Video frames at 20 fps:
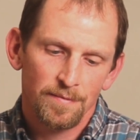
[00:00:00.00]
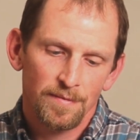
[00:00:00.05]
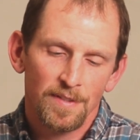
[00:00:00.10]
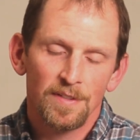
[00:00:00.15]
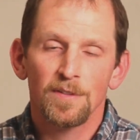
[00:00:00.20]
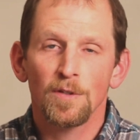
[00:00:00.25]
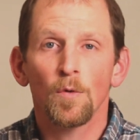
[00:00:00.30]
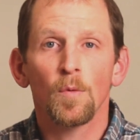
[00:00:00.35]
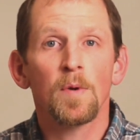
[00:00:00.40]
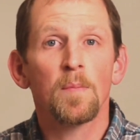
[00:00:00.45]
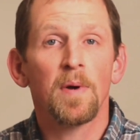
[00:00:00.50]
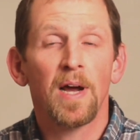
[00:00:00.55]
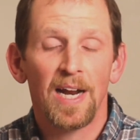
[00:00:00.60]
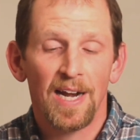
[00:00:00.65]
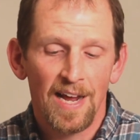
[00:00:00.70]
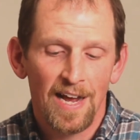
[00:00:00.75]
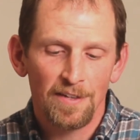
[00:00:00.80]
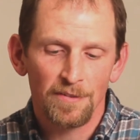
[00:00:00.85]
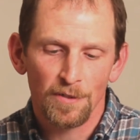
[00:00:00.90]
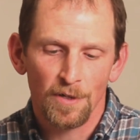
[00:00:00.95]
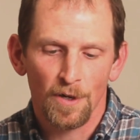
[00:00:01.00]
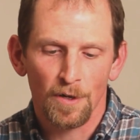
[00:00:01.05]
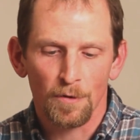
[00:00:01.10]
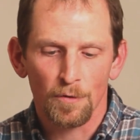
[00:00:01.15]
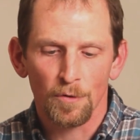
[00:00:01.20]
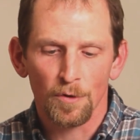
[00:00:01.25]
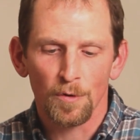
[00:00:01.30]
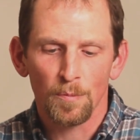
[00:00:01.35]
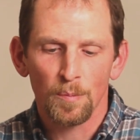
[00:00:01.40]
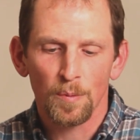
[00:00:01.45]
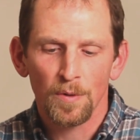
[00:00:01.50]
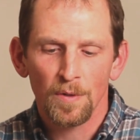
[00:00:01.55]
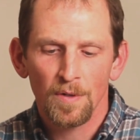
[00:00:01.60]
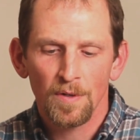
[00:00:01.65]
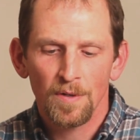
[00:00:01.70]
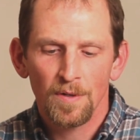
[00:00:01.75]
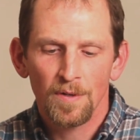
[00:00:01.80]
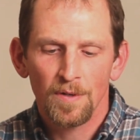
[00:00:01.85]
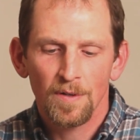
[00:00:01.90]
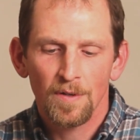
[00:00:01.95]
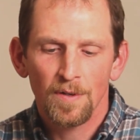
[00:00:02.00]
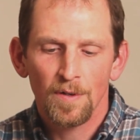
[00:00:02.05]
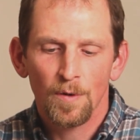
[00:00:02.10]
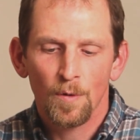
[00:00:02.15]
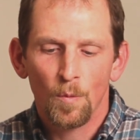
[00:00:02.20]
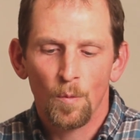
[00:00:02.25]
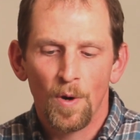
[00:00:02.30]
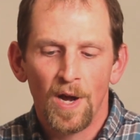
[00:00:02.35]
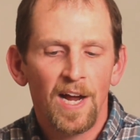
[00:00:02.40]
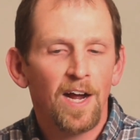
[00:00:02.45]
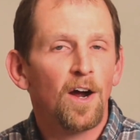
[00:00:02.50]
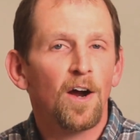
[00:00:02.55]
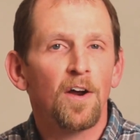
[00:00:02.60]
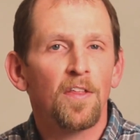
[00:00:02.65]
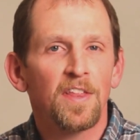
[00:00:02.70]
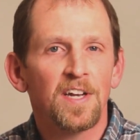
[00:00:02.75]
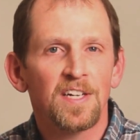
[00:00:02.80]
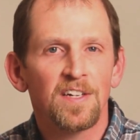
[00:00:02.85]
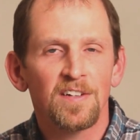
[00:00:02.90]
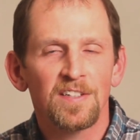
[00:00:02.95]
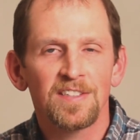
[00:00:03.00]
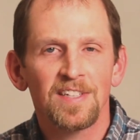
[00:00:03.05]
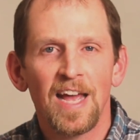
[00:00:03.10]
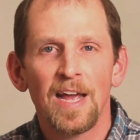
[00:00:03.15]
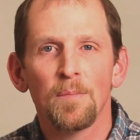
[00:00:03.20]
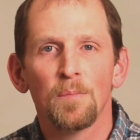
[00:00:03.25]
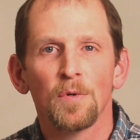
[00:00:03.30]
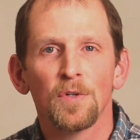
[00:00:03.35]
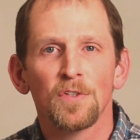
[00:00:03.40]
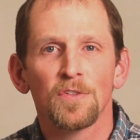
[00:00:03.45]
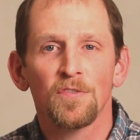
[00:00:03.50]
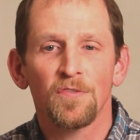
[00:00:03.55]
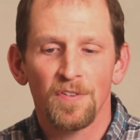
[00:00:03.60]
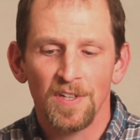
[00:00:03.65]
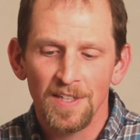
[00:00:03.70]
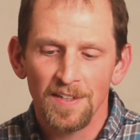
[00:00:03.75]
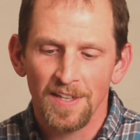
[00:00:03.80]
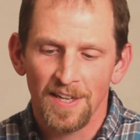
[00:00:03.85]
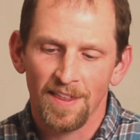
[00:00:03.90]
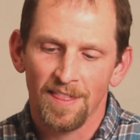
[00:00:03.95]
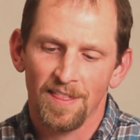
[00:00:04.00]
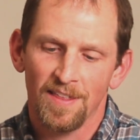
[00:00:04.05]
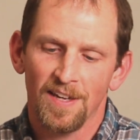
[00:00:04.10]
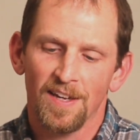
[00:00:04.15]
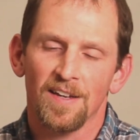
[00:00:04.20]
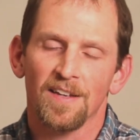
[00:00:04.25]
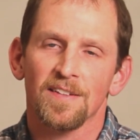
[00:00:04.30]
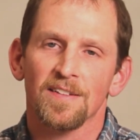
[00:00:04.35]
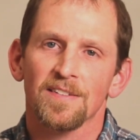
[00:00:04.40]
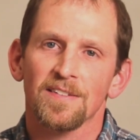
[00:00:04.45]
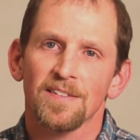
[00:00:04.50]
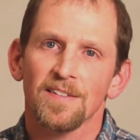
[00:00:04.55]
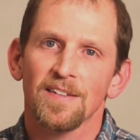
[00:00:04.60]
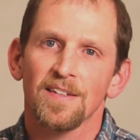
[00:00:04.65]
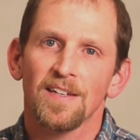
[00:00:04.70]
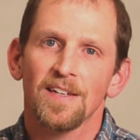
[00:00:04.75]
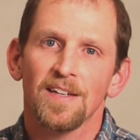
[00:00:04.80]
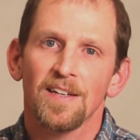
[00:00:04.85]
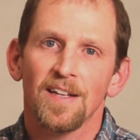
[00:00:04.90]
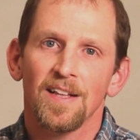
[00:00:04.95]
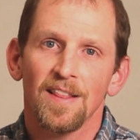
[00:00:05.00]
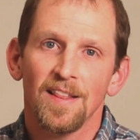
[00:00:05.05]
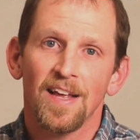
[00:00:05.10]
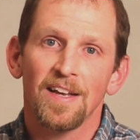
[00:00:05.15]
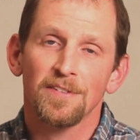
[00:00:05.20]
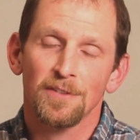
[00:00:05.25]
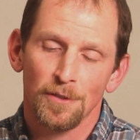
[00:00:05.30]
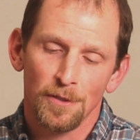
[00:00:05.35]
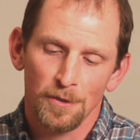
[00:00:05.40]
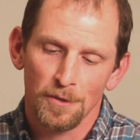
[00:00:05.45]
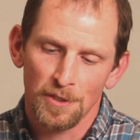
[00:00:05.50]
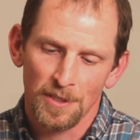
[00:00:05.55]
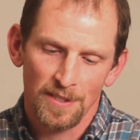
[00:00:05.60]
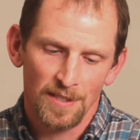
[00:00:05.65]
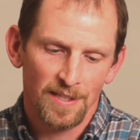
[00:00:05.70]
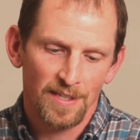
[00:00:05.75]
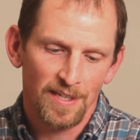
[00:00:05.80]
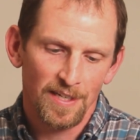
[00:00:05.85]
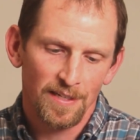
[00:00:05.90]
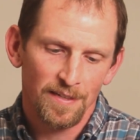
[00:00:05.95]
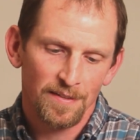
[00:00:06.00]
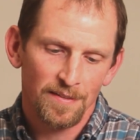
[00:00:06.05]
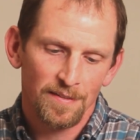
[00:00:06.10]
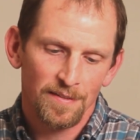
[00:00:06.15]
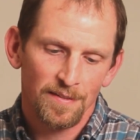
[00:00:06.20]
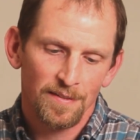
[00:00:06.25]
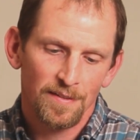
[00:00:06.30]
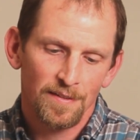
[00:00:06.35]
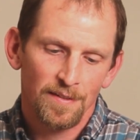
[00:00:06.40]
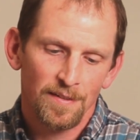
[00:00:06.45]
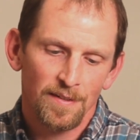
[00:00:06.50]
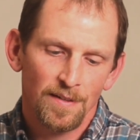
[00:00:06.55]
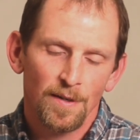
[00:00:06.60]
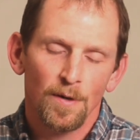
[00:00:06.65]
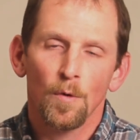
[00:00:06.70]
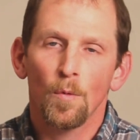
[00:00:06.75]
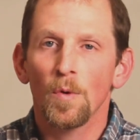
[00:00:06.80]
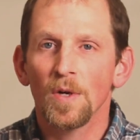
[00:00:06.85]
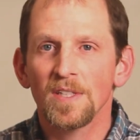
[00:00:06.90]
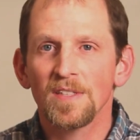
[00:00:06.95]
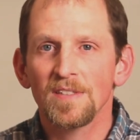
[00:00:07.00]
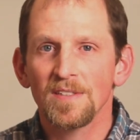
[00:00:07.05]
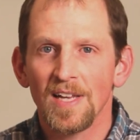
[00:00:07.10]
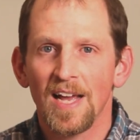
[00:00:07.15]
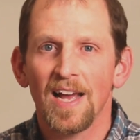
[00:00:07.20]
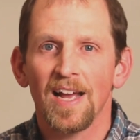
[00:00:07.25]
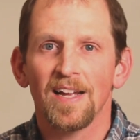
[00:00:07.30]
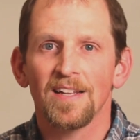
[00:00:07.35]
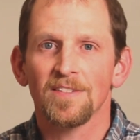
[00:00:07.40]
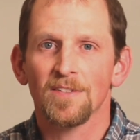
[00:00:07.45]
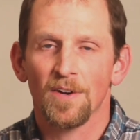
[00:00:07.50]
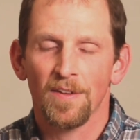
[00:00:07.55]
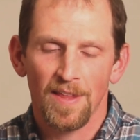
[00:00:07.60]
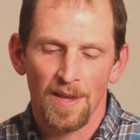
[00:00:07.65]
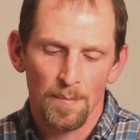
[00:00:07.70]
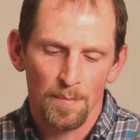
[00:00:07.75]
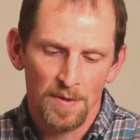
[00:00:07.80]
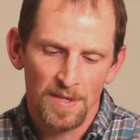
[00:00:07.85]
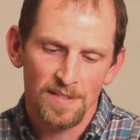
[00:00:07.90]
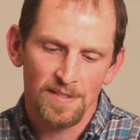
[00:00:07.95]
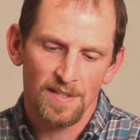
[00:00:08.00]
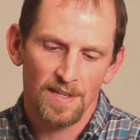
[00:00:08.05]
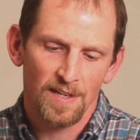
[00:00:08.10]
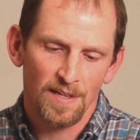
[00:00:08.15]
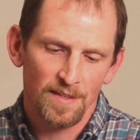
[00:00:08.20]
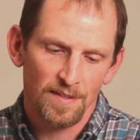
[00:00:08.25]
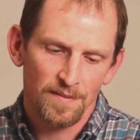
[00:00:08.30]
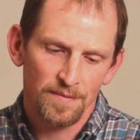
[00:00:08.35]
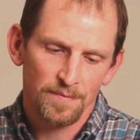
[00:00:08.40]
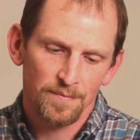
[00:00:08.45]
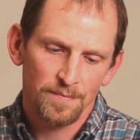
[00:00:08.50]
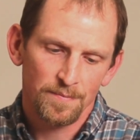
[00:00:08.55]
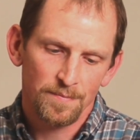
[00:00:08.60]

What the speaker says: And so we might ask our group, why are the disciples feeling things less urgently? What signs are they missing?